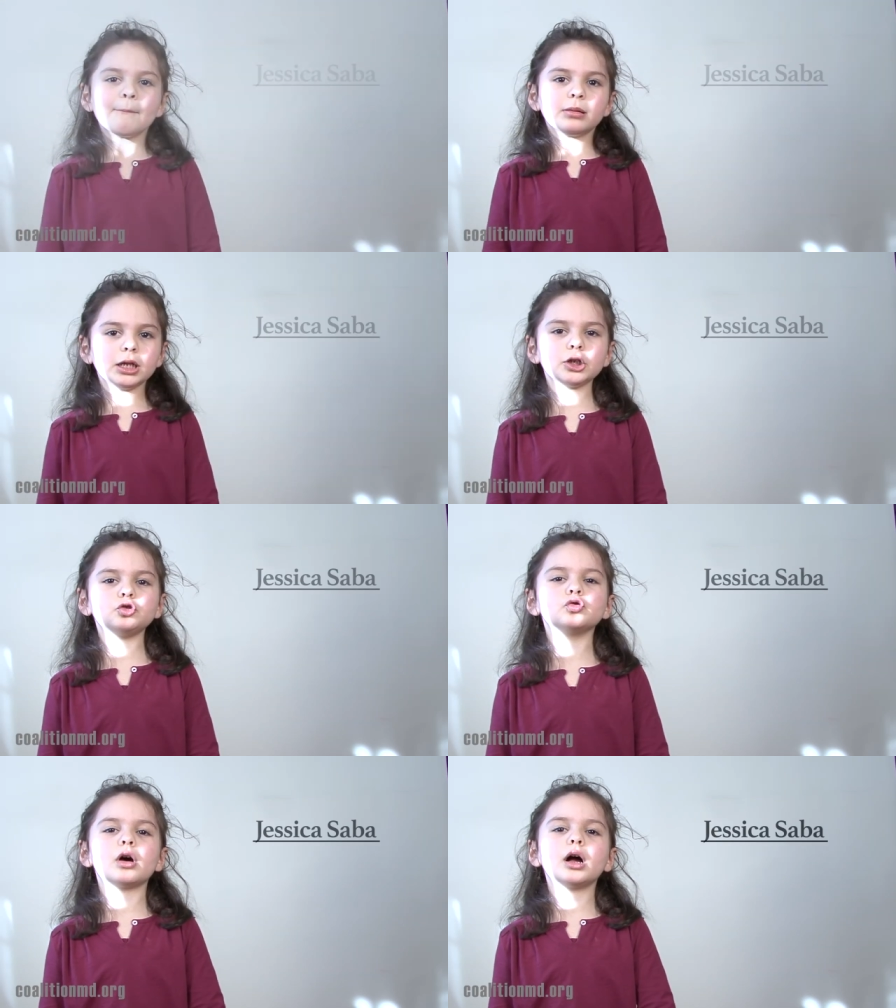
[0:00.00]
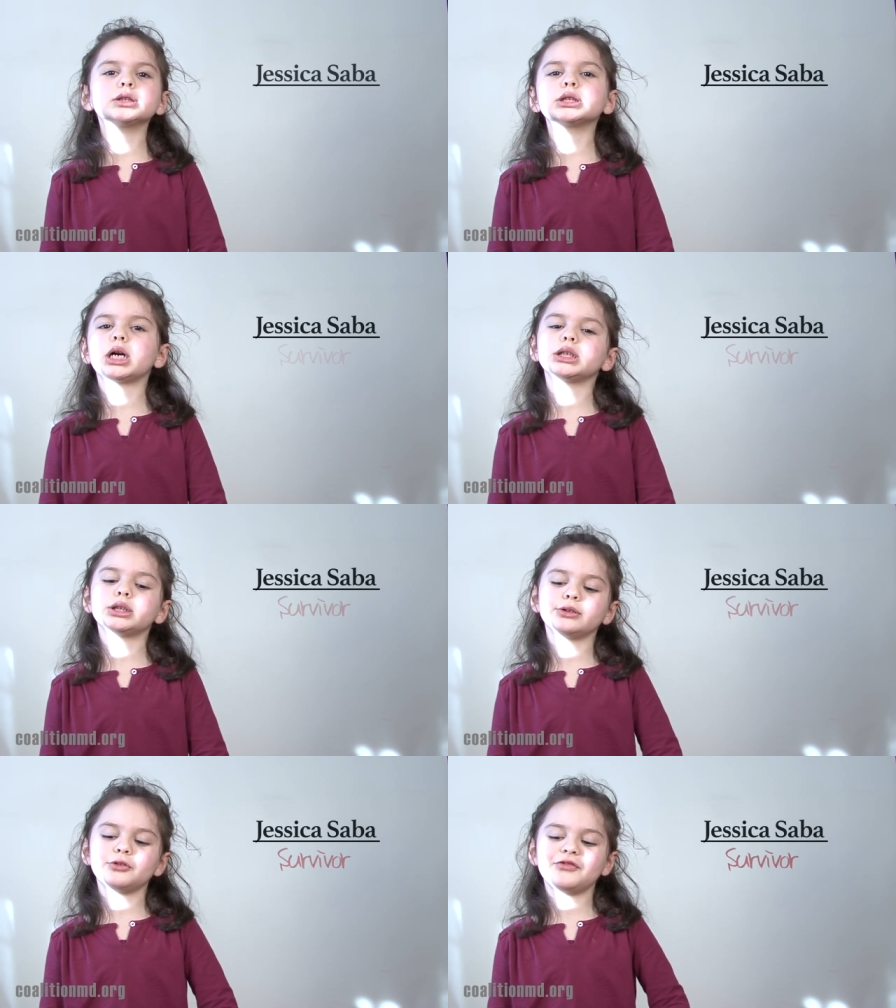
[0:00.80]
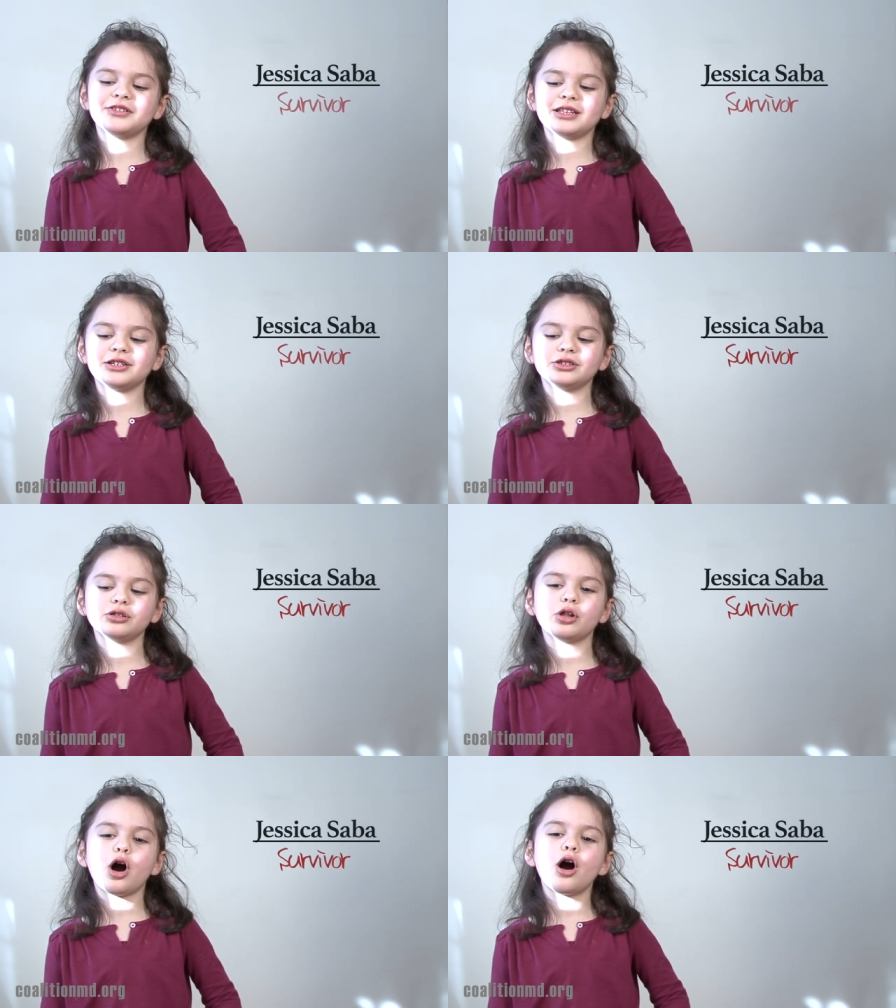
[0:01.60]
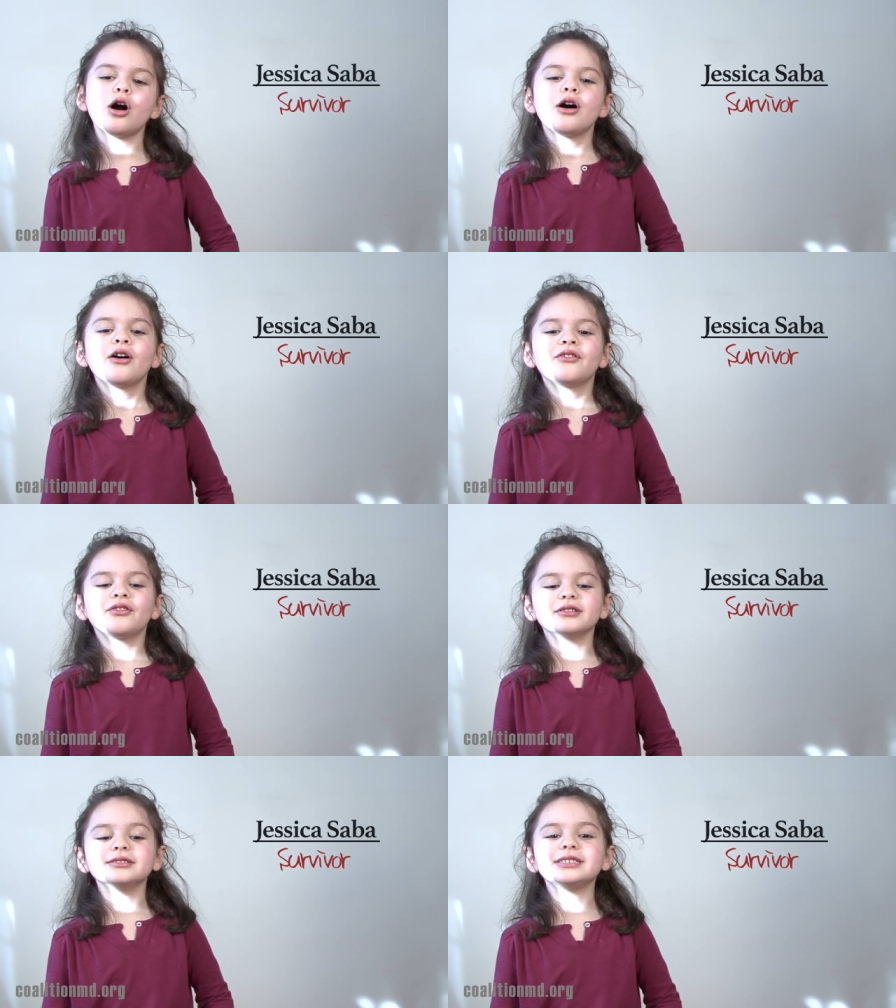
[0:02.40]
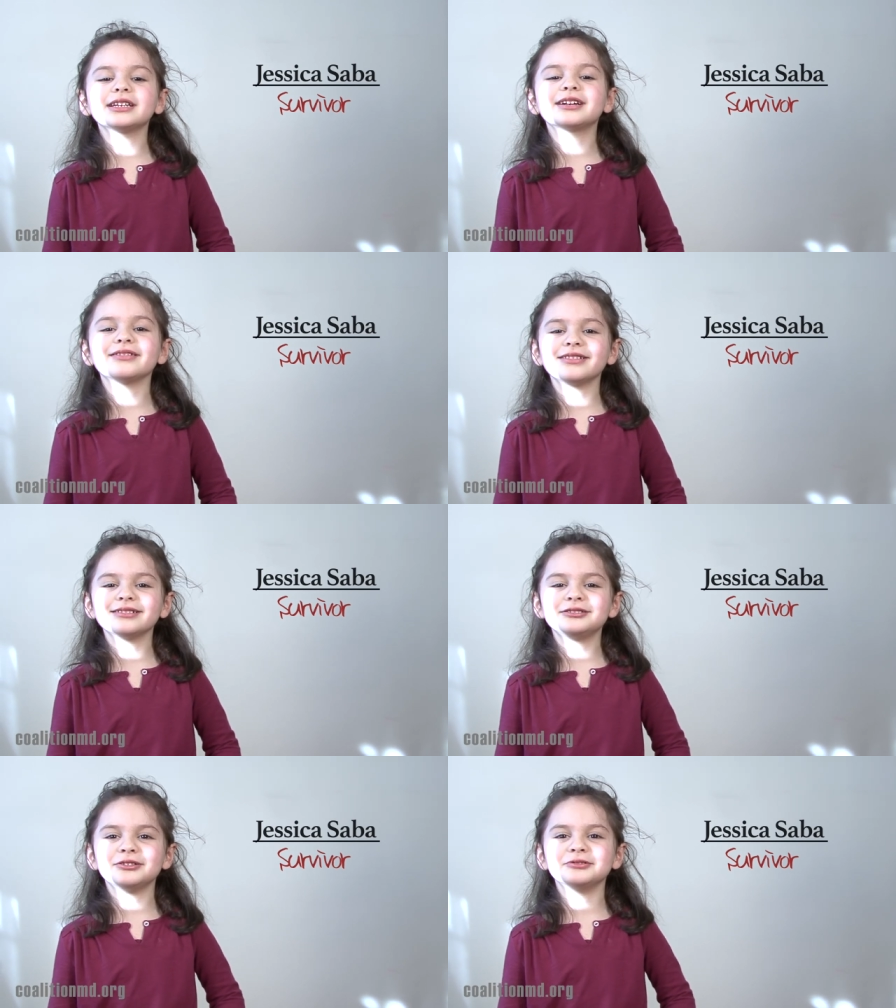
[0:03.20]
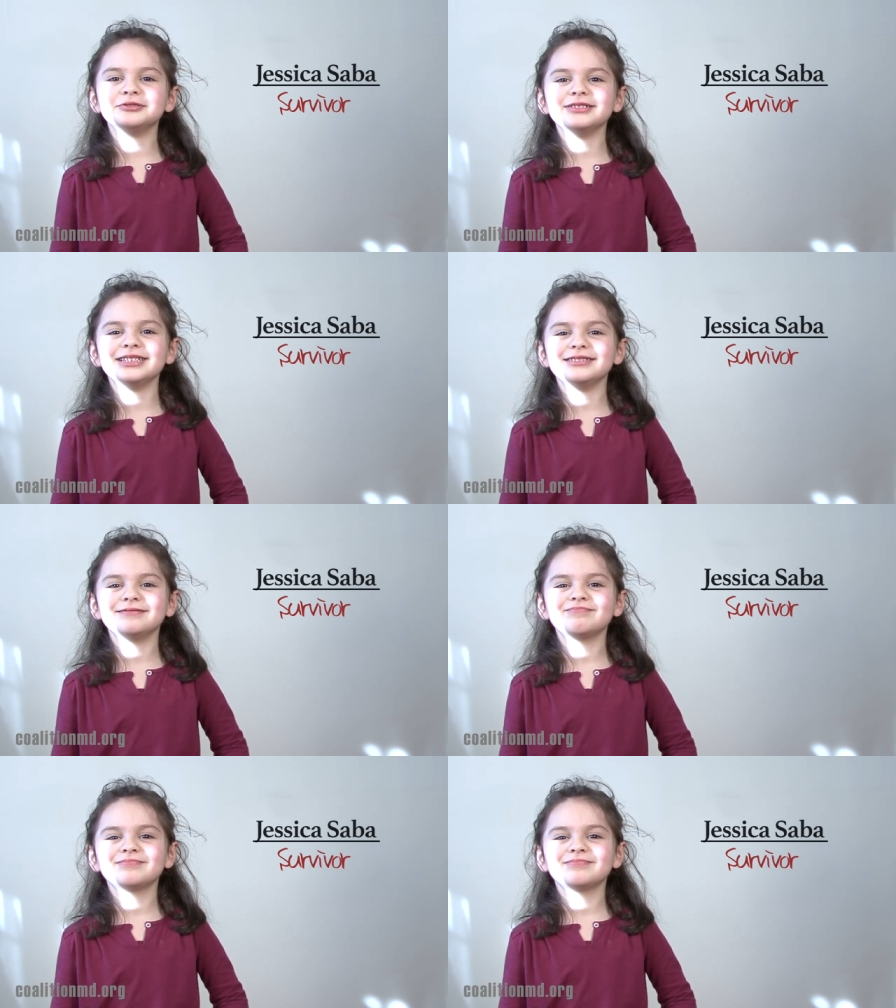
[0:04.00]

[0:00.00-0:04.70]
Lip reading: Please do not sign the euthanasia law for the sake of the children.